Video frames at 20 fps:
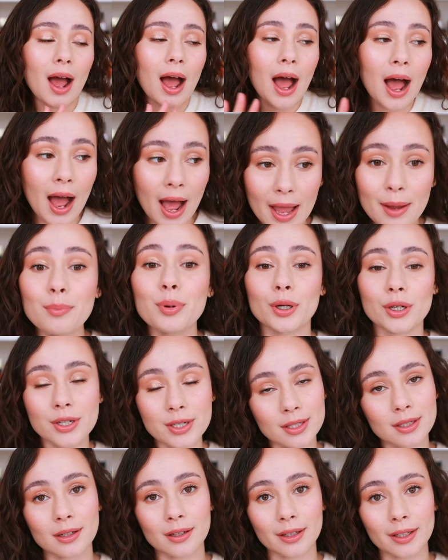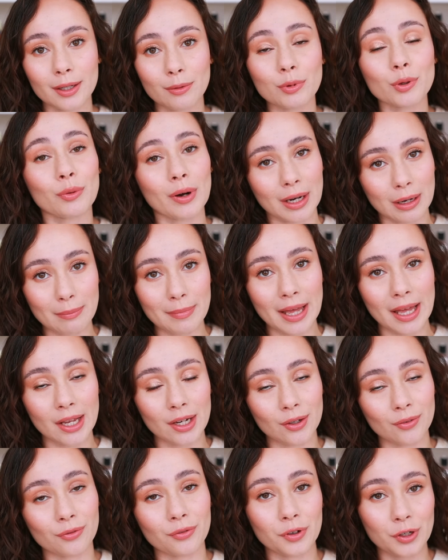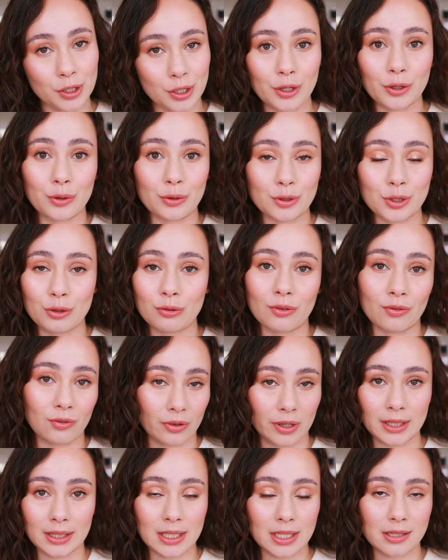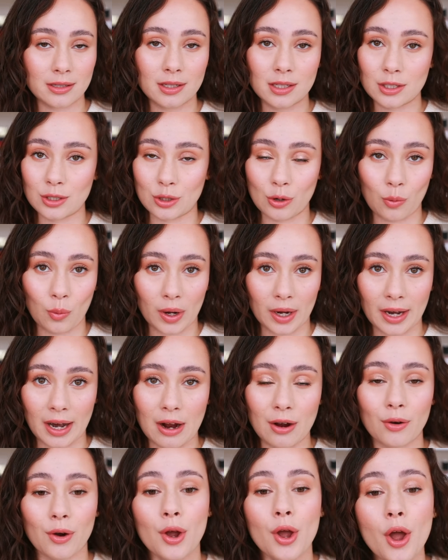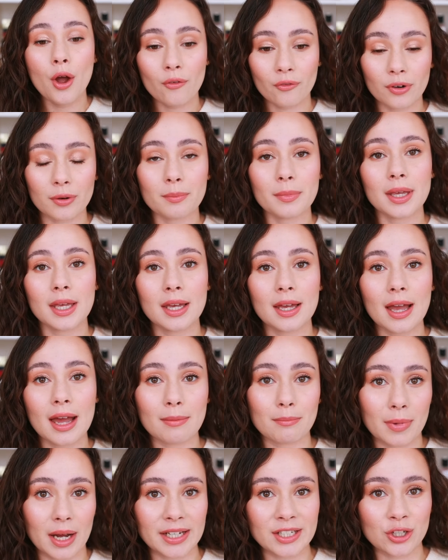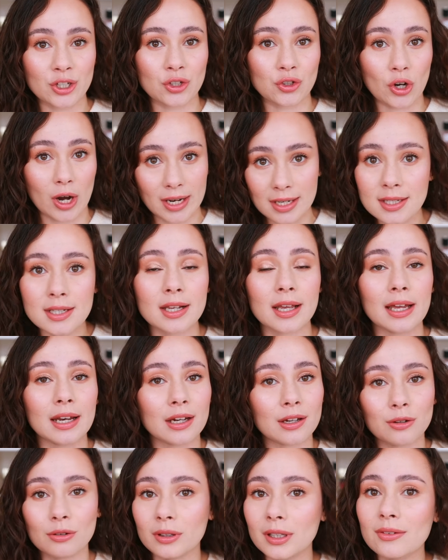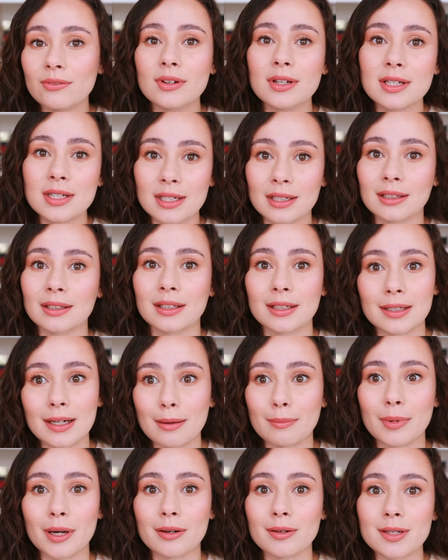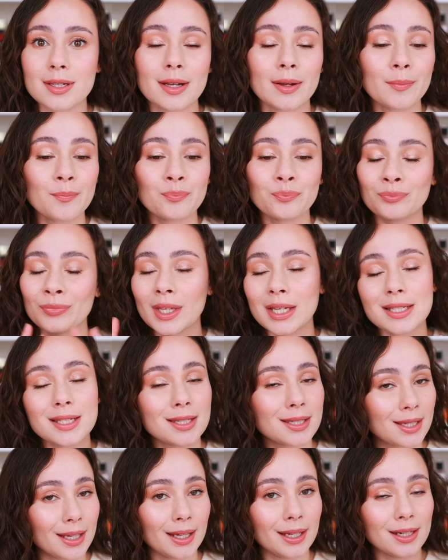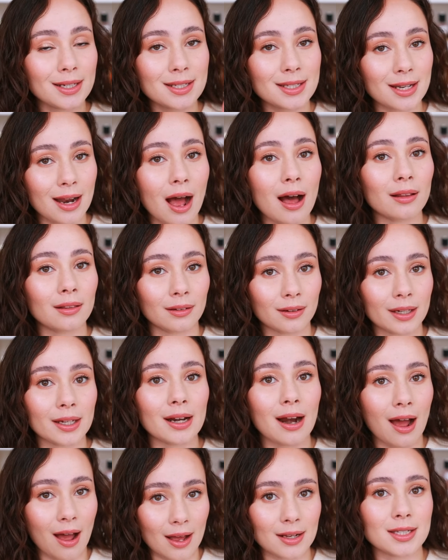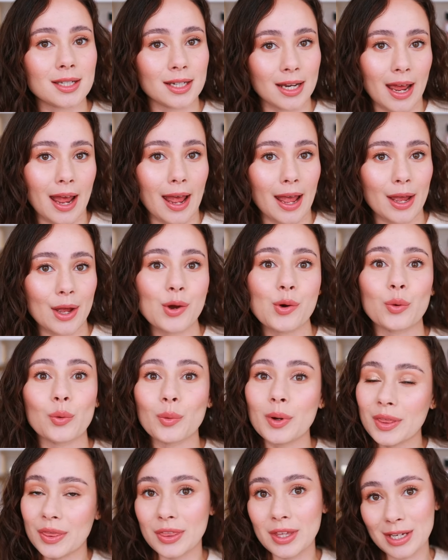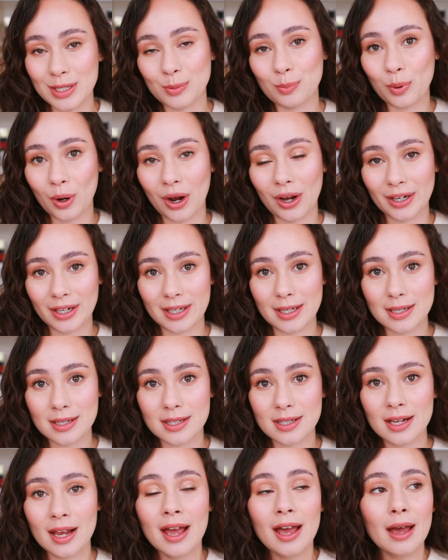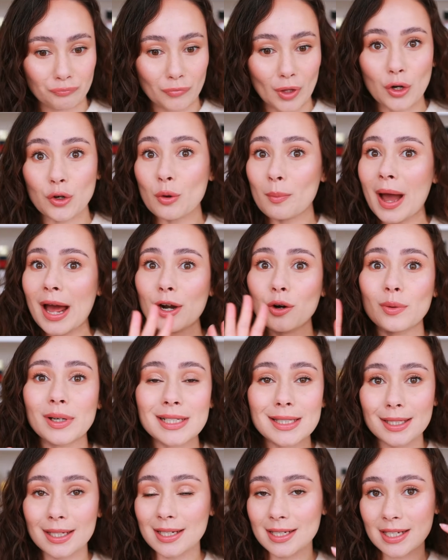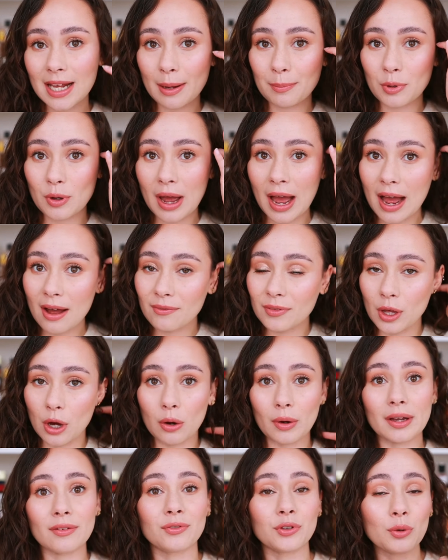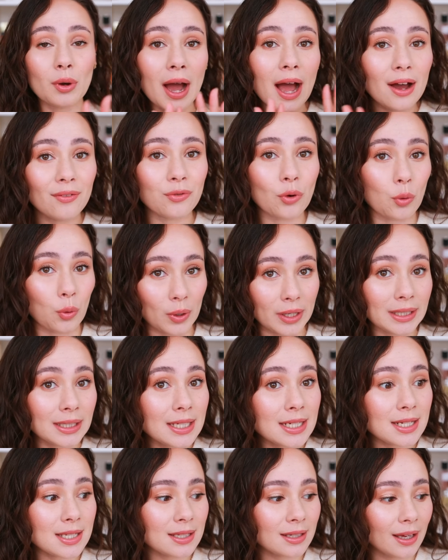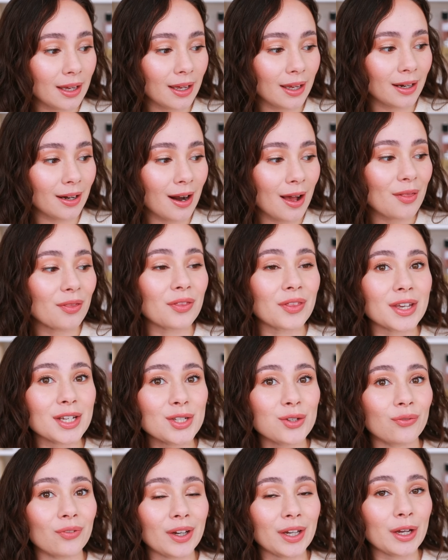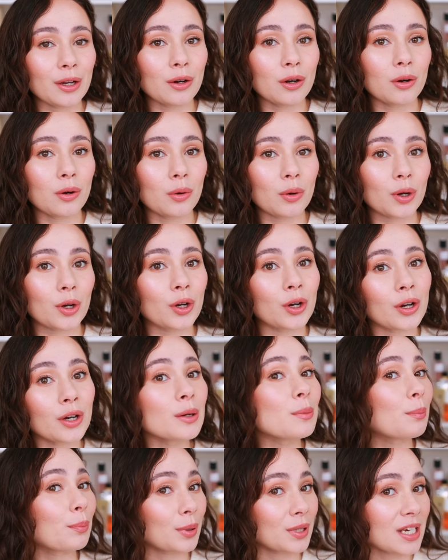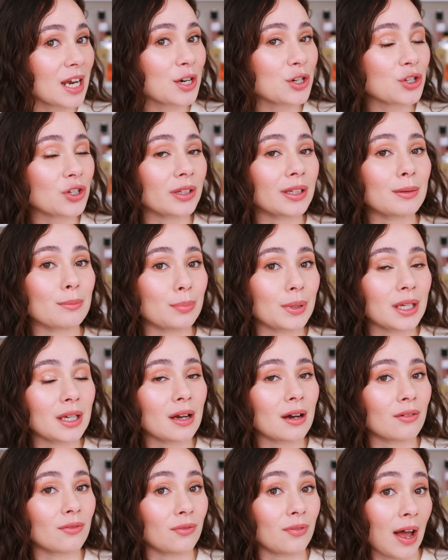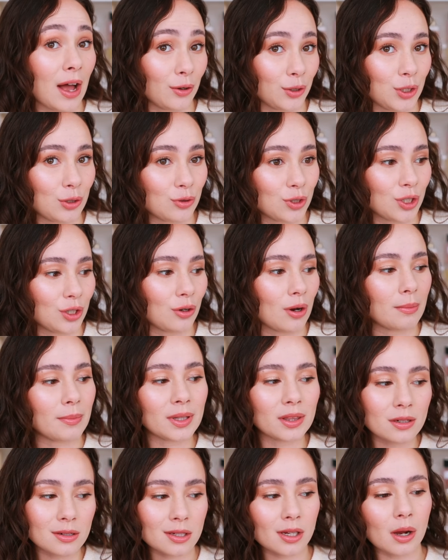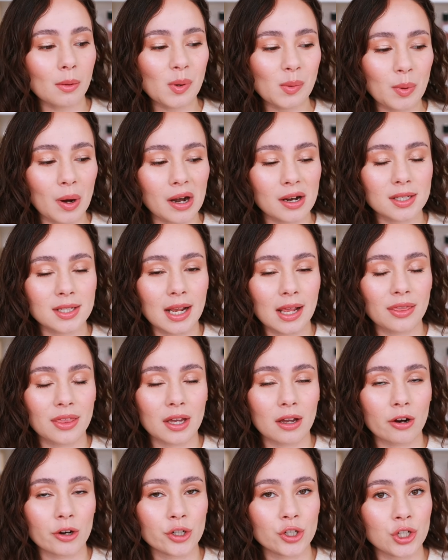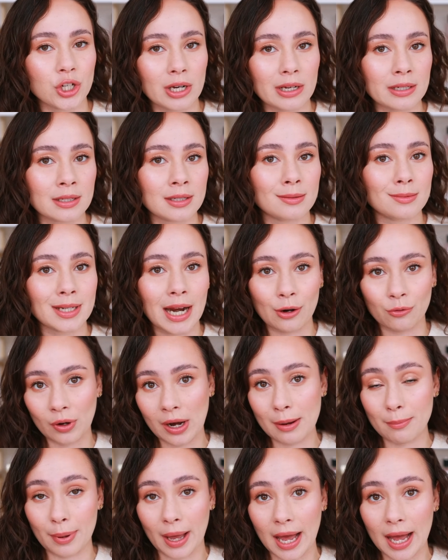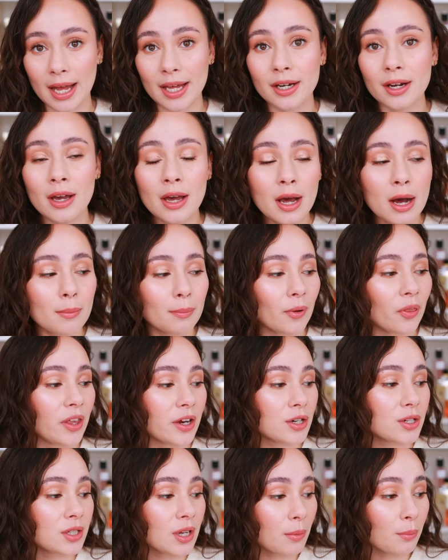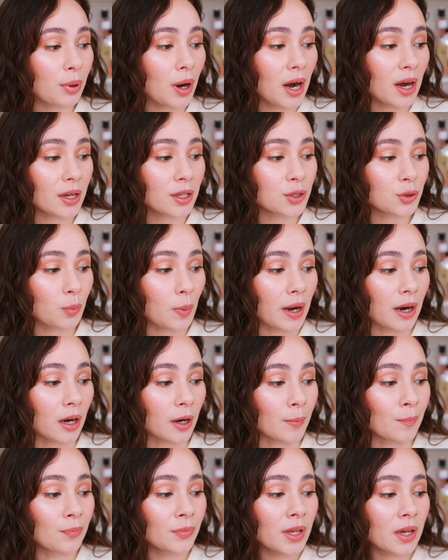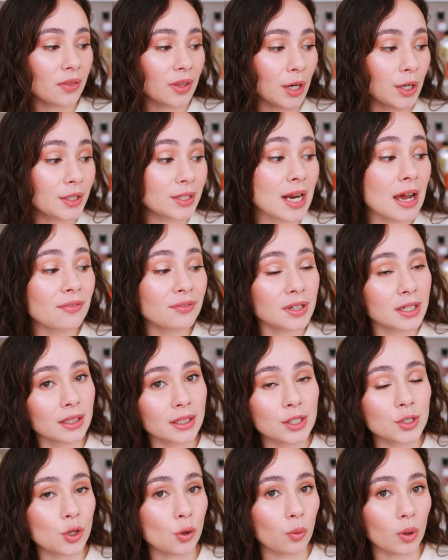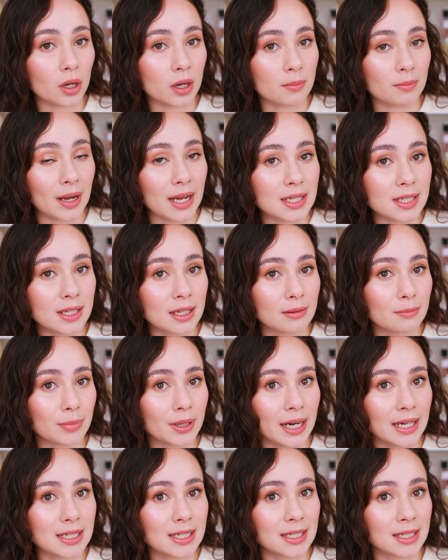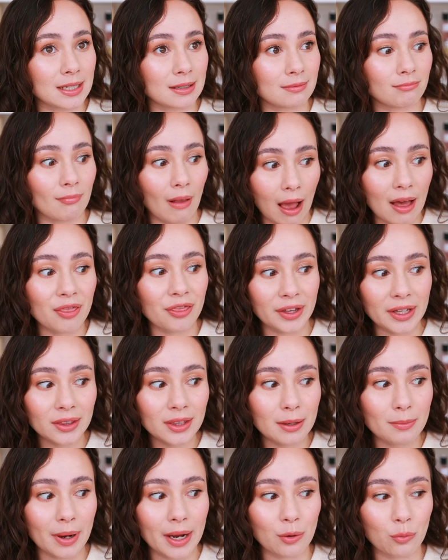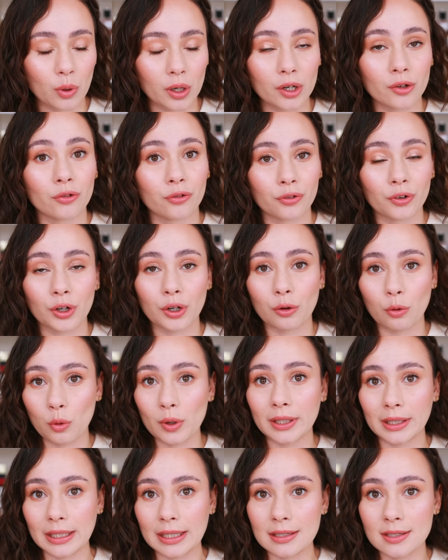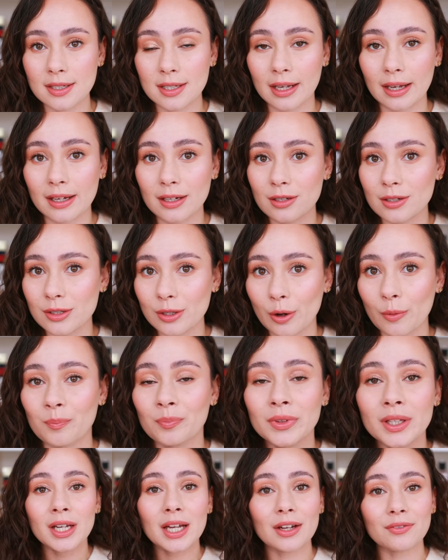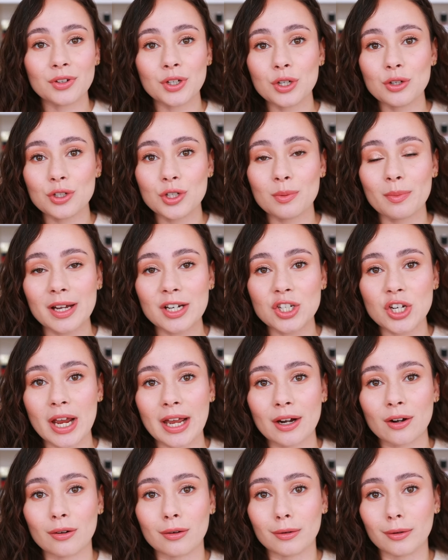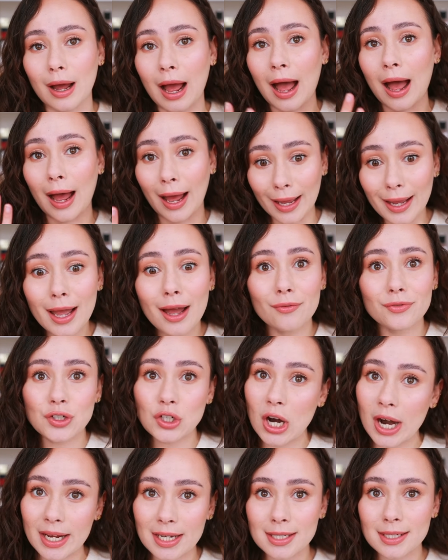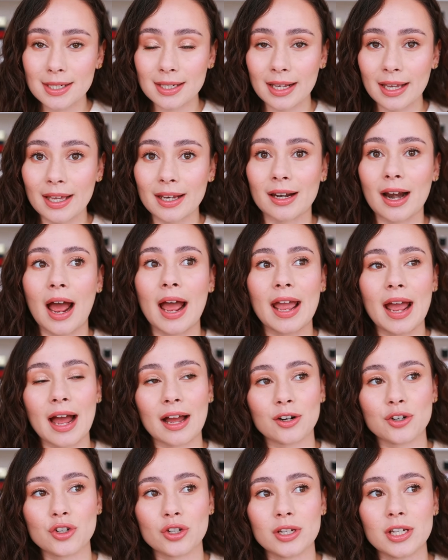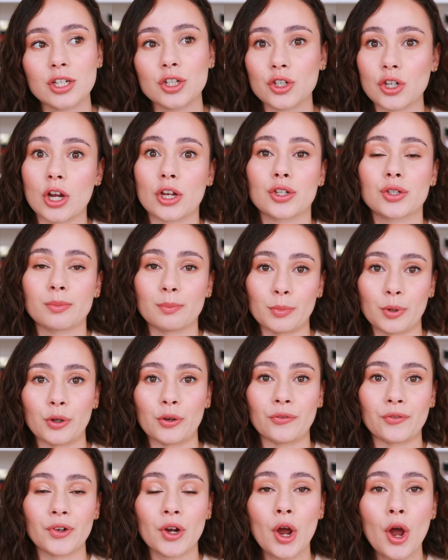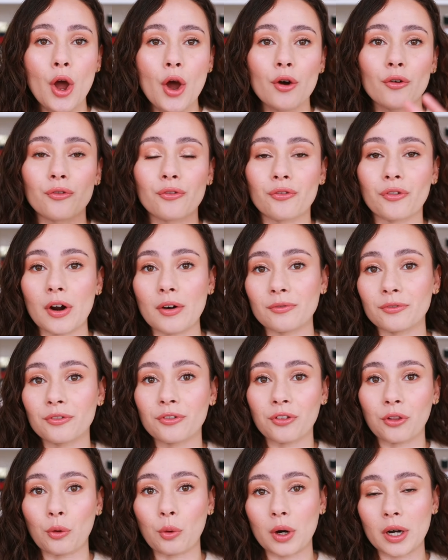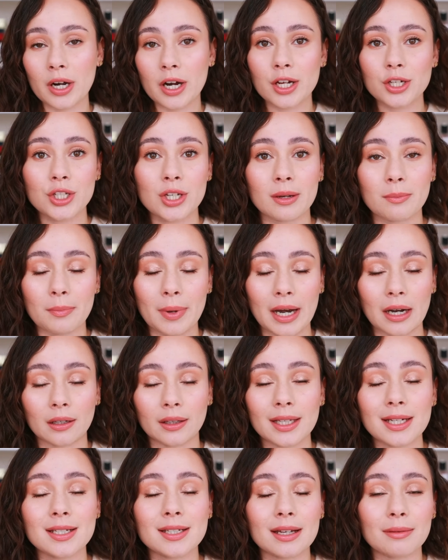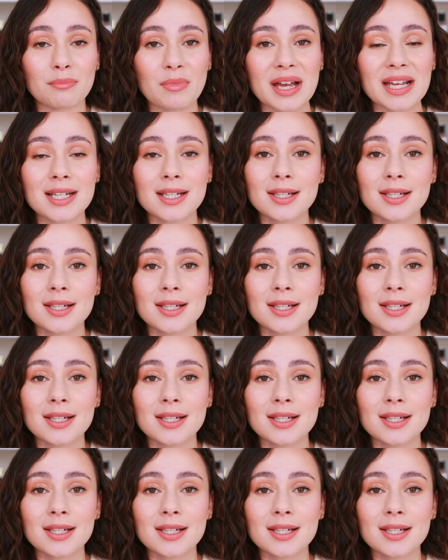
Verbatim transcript: I personally would recommend for you to avoid these. These don't work out for me and my dry skin. And you'll even see in the demos, skin is not looking hot today with these products. No matter what skin type you have though, if you have oily skin, this video could potentially be of value to you. I mean, there's a couple products that I think are just downright bad, but there's some products where they definitely don't work on my skin, but I I think they might work for oily skin. So if you're new to my channel, I have dry skin. I actually just moved from Florida to Maryland and my